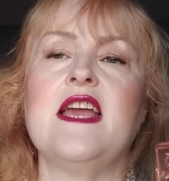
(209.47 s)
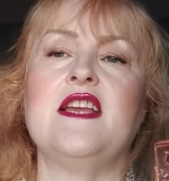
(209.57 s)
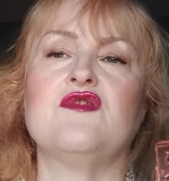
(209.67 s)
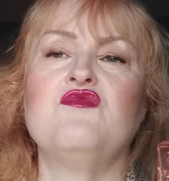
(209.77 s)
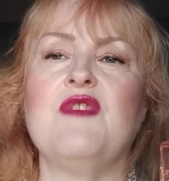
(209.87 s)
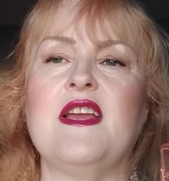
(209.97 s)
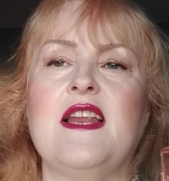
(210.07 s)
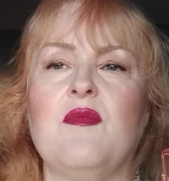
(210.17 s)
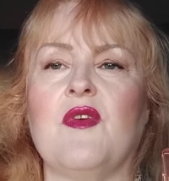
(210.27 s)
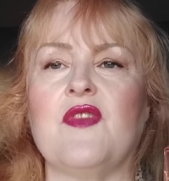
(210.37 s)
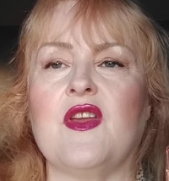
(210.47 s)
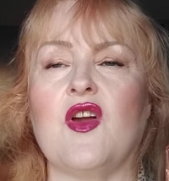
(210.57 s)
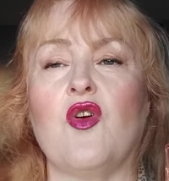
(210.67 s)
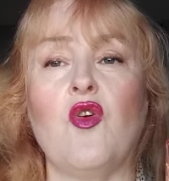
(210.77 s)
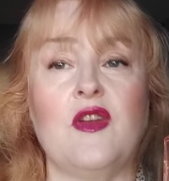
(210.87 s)
it's really what they
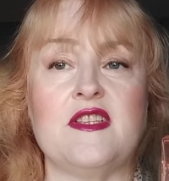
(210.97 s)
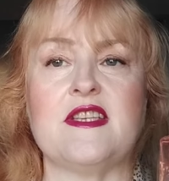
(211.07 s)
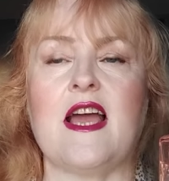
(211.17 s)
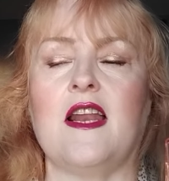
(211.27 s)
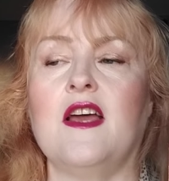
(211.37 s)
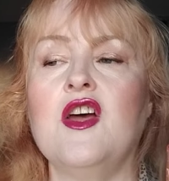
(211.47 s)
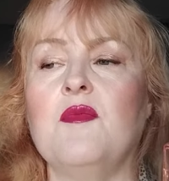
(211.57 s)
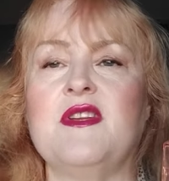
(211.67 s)
call a styler,